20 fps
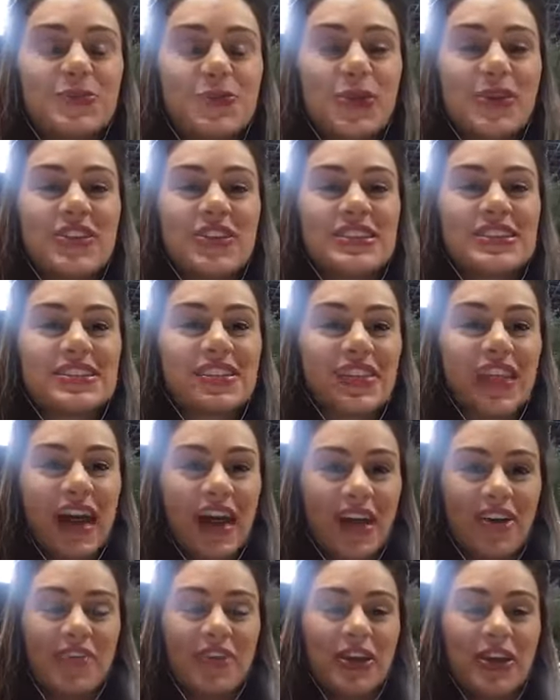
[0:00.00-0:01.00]
with this
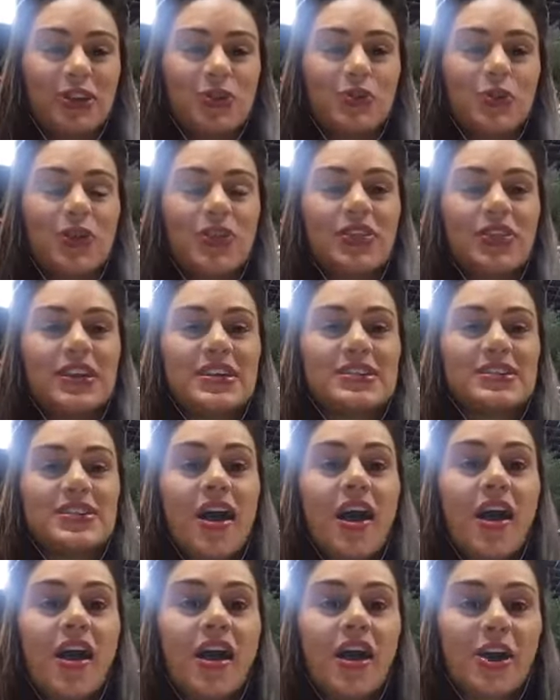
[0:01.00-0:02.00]
love and with this
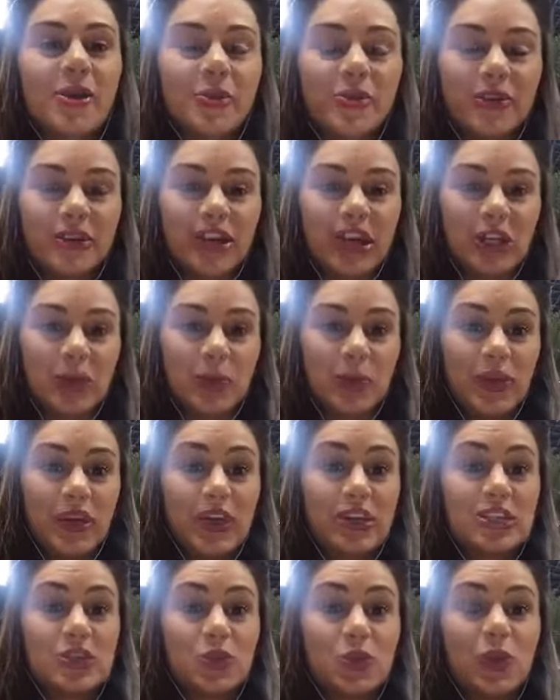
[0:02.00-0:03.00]
harmony and
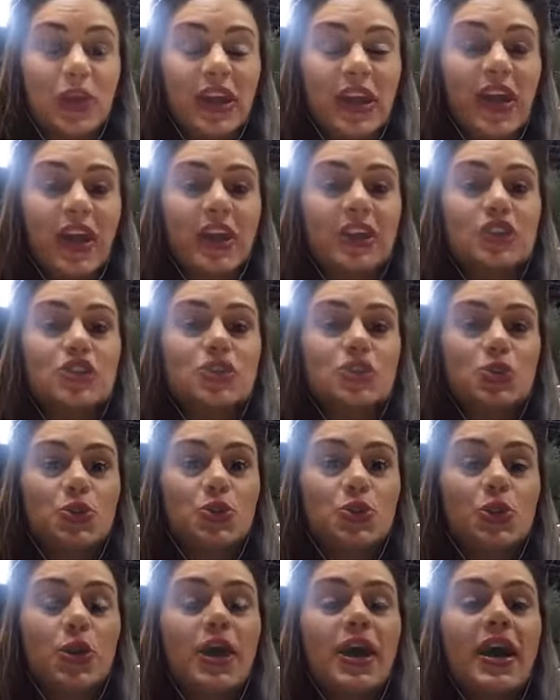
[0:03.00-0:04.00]
peace, we can
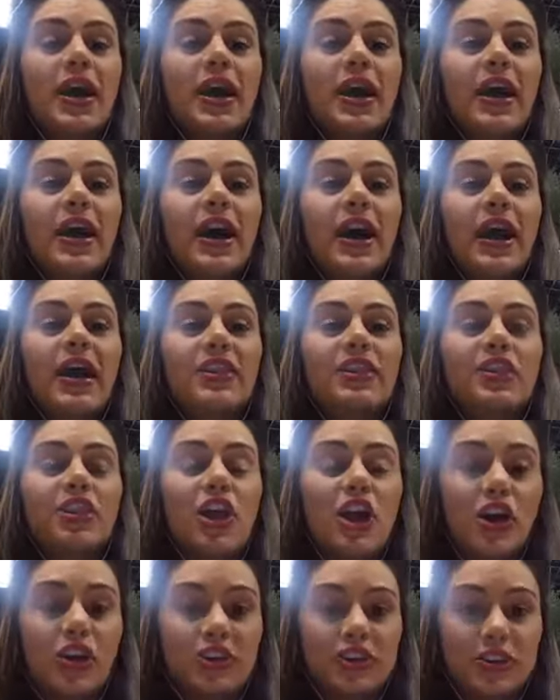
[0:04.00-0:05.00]
do a
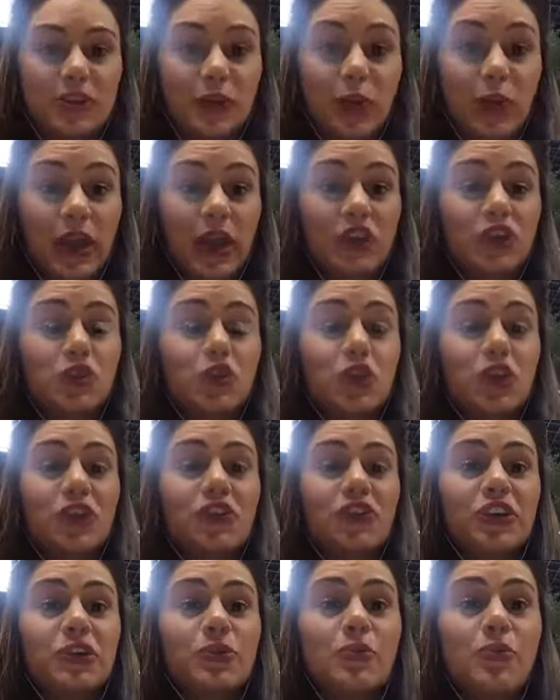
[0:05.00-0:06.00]
lot. We can do
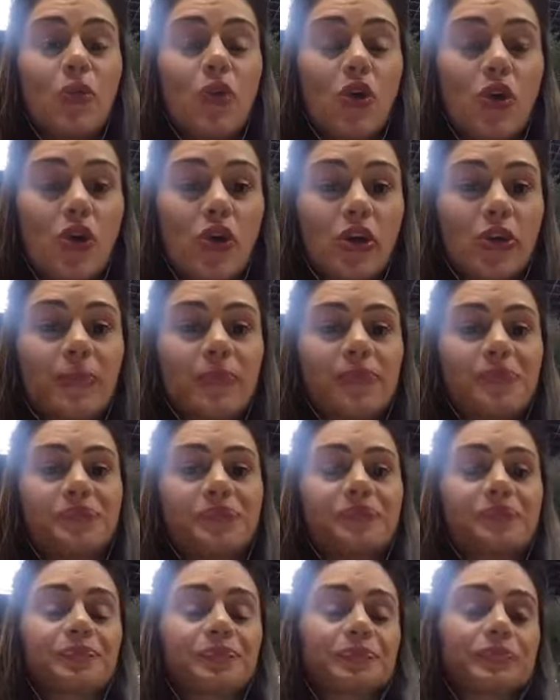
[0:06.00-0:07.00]
even more
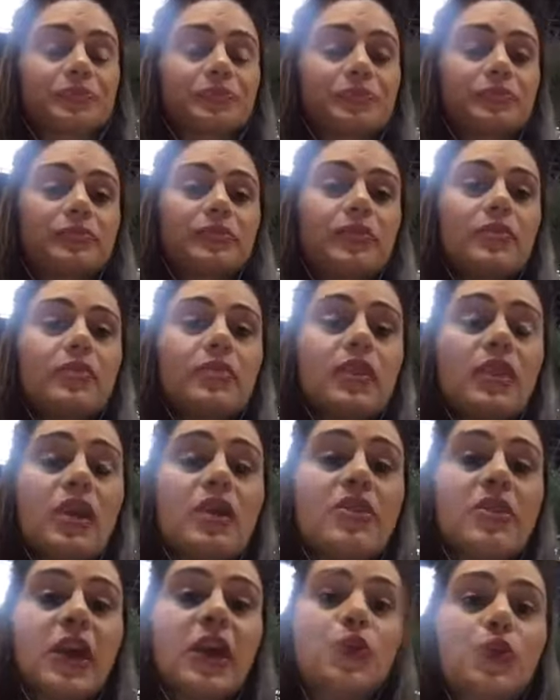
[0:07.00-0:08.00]

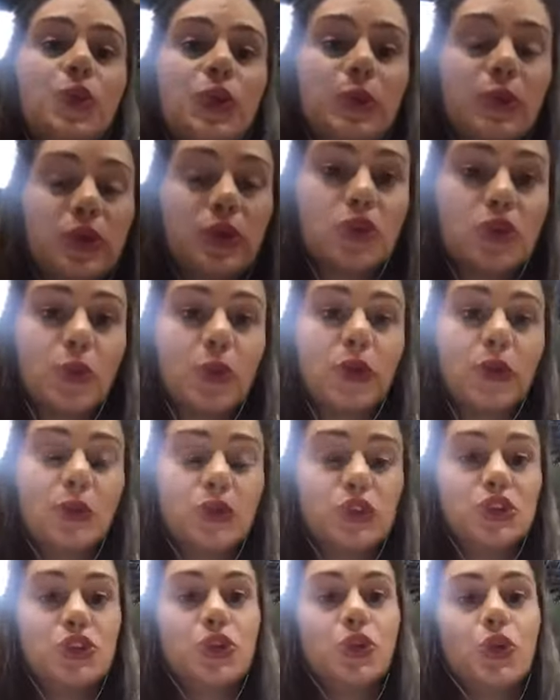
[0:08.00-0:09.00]
than we
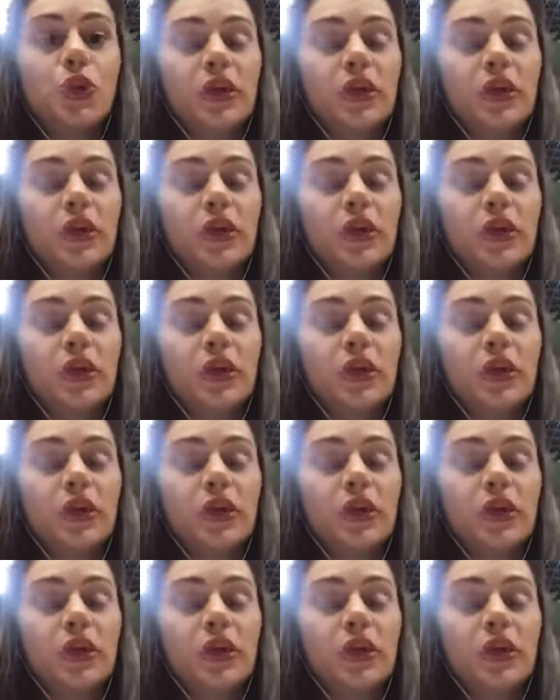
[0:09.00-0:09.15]
would do